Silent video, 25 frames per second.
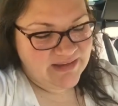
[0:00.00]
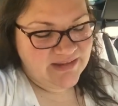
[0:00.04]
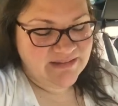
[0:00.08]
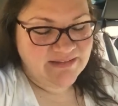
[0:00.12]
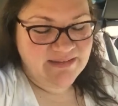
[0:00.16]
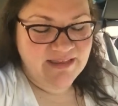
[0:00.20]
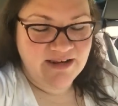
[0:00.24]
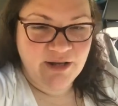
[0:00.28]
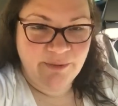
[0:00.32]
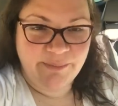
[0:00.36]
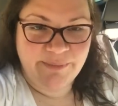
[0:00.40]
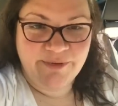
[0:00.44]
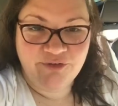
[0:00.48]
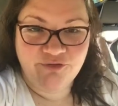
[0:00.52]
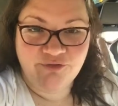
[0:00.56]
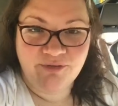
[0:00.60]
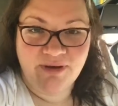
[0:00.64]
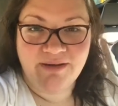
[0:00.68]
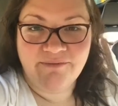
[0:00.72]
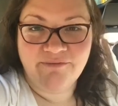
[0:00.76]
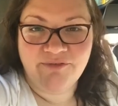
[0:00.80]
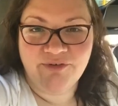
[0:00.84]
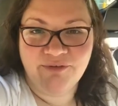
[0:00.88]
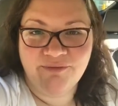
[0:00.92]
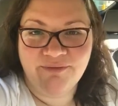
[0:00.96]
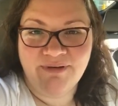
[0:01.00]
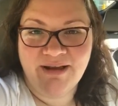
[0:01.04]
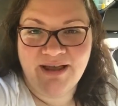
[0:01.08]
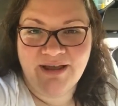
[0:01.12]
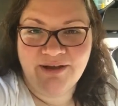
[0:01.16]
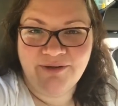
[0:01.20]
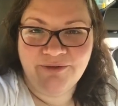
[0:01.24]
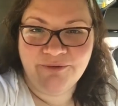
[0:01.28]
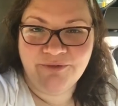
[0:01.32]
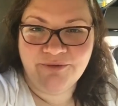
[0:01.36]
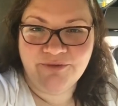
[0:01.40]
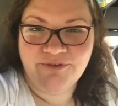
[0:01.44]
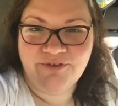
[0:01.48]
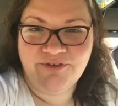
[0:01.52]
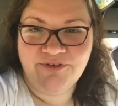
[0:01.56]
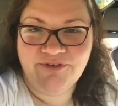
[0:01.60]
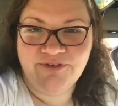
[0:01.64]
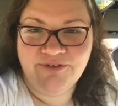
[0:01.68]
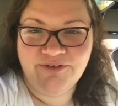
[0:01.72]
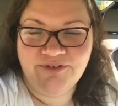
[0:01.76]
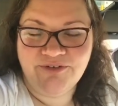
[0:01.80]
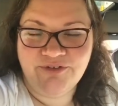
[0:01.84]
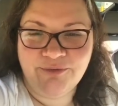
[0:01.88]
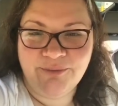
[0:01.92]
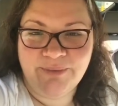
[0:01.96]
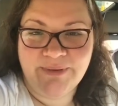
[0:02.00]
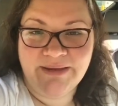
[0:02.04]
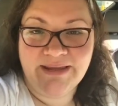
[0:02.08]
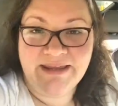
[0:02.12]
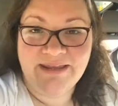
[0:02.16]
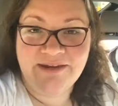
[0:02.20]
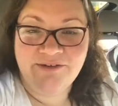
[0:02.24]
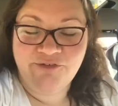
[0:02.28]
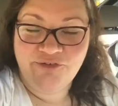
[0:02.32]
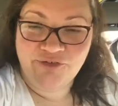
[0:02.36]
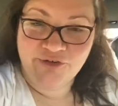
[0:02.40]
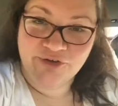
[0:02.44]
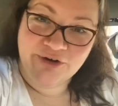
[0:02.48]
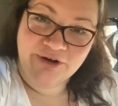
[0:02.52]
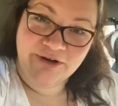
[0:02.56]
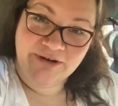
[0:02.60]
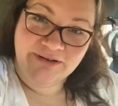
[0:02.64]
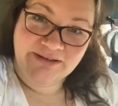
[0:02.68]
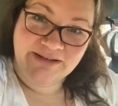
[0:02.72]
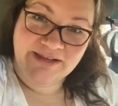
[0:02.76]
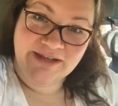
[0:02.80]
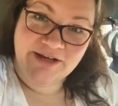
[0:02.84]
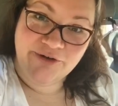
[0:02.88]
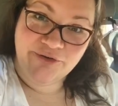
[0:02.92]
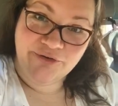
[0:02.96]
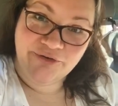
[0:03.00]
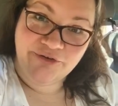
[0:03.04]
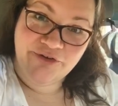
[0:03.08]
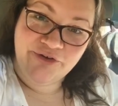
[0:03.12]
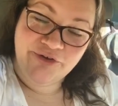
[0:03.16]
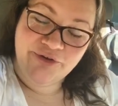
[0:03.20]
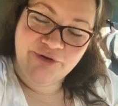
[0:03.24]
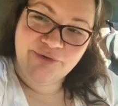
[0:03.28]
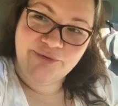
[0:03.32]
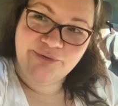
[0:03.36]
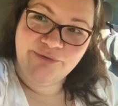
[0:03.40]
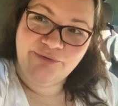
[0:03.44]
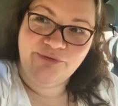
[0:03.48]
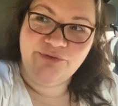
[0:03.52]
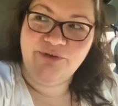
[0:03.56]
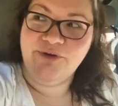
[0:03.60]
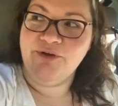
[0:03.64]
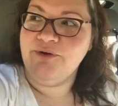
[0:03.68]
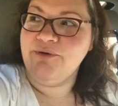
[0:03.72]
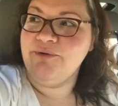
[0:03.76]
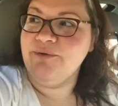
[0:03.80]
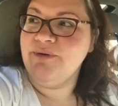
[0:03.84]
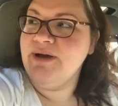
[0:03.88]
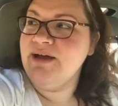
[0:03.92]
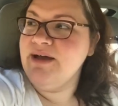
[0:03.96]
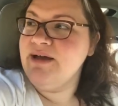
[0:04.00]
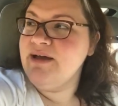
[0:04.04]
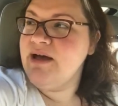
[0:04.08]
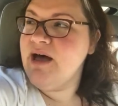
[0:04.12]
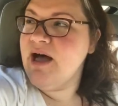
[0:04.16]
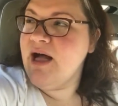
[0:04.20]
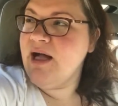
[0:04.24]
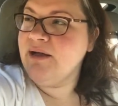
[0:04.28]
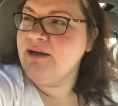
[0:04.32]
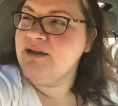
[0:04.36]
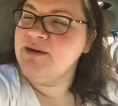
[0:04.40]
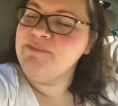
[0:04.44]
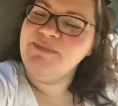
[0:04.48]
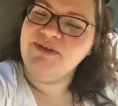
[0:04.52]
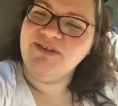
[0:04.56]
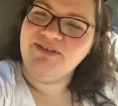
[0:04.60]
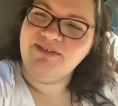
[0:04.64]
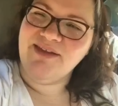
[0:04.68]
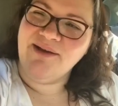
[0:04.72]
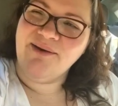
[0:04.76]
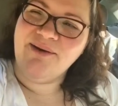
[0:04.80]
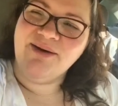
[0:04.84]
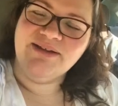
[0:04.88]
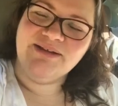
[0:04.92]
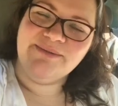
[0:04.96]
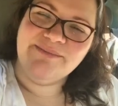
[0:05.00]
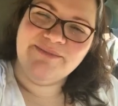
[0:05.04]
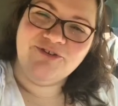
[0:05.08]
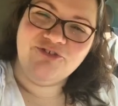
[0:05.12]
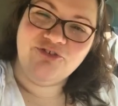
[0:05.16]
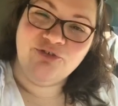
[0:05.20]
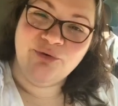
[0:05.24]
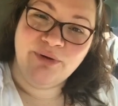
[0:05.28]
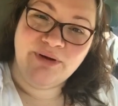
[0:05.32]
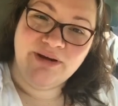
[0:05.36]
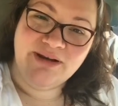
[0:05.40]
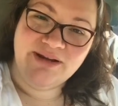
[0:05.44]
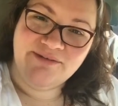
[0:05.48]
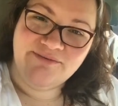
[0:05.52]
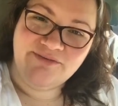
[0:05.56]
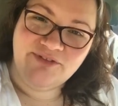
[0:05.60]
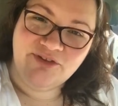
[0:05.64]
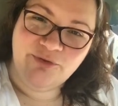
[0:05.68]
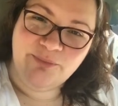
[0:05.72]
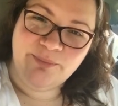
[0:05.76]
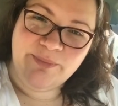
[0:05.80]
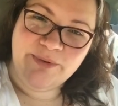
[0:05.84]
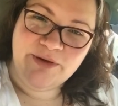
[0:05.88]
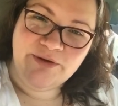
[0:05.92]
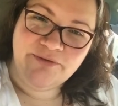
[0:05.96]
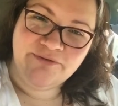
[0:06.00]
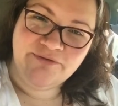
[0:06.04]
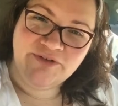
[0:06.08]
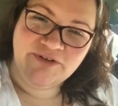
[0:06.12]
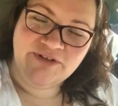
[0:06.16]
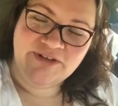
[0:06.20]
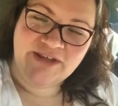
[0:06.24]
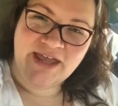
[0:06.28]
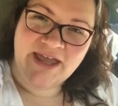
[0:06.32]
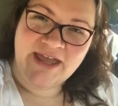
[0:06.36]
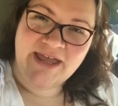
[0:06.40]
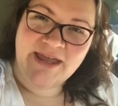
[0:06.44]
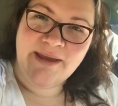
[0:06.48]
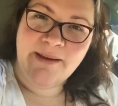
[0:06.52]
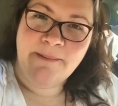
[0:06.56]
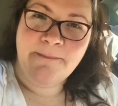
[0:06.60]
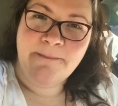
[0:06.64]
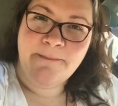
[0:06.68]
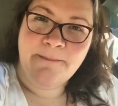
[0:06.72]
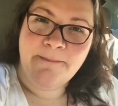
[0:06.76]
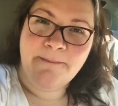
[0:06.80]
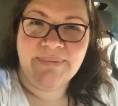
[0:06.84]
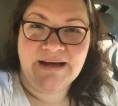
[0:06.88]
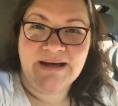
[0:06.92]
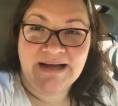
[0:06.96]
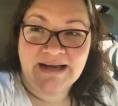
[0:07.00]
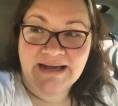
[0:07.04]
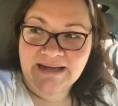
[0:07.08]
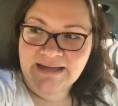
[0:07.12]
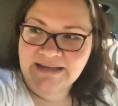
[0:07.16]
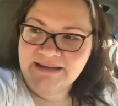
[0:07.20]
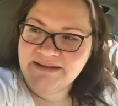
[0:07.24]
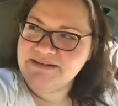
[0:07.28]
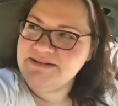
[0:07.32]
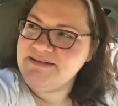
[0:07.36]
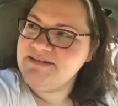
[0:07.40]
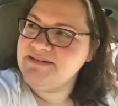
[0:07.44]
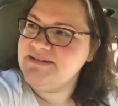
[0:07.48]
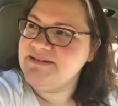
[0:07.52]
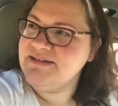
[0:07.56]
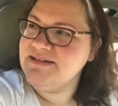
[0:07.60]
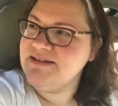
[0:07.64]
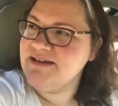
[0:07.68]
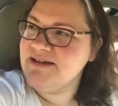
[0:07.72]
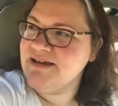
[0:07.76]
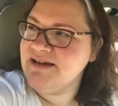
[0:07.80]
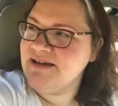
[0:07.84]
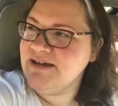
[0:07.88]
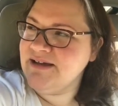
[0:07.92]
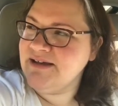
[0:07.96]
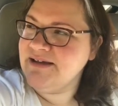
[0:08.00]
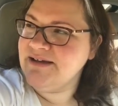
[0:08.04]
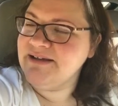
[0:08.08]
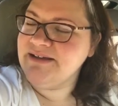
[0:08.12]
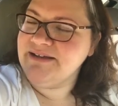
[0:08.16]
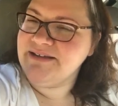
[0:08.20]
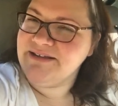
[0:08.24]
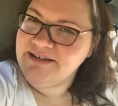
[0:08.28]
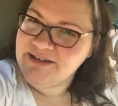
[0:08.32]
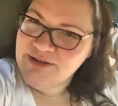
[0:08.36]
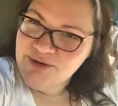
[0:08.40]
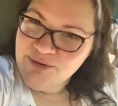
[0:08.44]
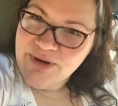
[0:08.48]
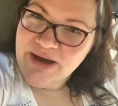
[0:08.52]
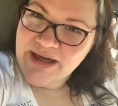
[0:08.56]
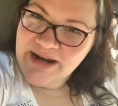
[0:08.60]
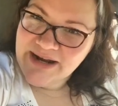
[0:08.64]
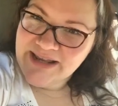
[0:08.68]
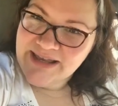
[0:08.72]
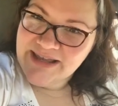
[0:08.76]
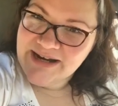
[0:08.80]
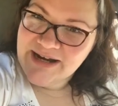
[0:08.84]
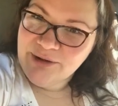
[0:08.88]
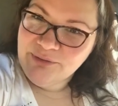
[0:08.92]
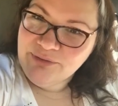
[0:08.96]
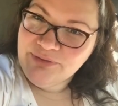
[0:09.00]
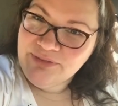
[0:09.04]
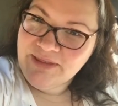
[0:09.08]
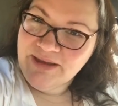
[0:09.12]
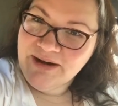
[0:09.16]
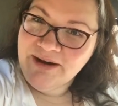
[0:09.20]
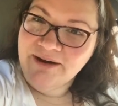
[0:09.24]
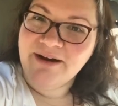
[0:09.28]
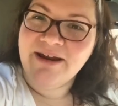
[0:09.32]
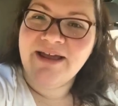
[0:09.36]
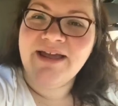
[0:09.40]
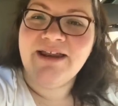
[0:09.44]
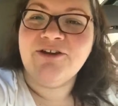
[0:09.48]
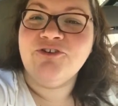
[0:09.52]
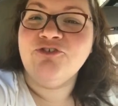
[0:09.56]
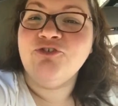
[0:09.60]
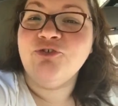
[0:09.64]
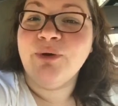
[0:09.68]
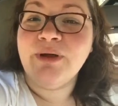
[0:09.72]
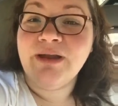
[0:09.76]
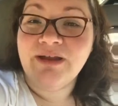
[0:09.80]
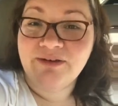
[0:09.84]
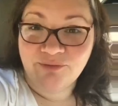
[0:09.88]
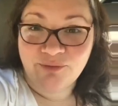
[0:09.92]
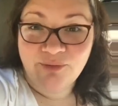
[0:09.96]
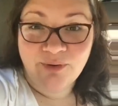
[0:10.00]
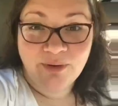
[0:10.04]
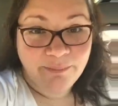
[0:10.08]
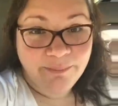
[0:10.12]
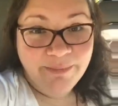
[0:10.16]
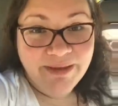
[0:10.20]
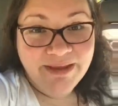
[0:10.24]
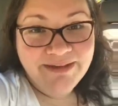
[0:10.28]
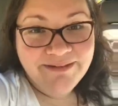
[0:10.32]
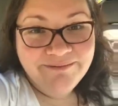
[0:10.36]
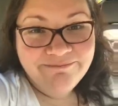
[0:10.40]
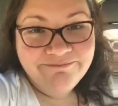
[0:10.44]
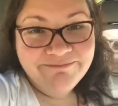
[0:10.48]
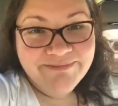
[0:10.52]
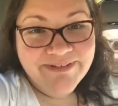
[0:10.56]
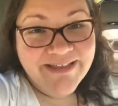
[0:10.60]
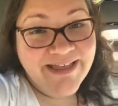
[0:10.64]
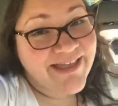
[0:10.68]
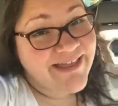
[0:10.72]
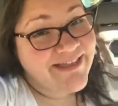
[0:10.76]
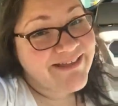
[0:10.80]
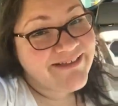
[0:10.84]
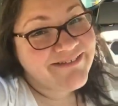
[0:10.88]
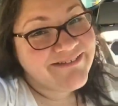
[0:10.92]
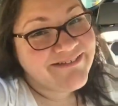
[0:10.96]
then I'll be driving around doing Instacart later too, so I'm going to miss out on the majority of this beautiful day, but you got to get out there and enjoy it for me, okay?